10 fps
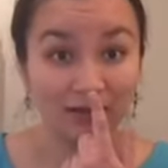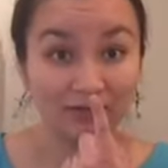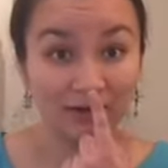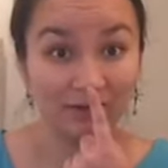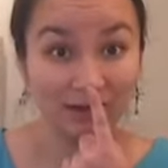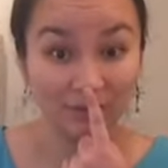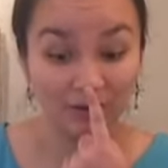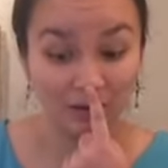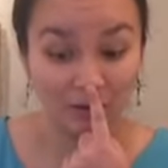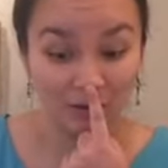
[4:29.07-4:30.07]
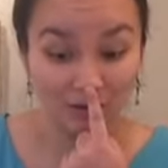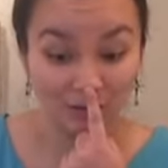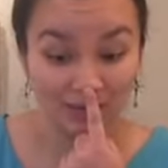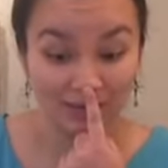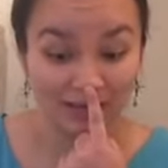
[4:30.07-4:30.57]
I feel like my
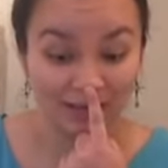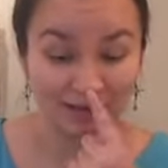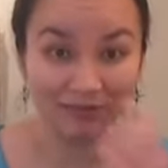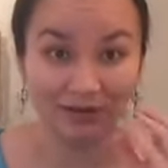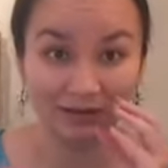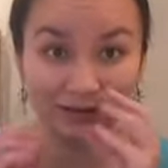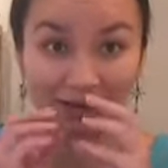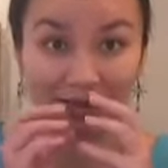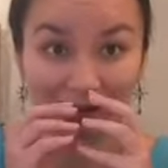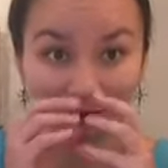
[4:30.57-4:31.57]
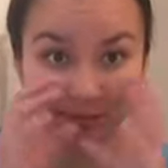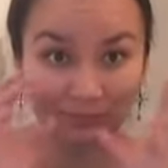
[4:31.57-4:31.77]
nose has definitely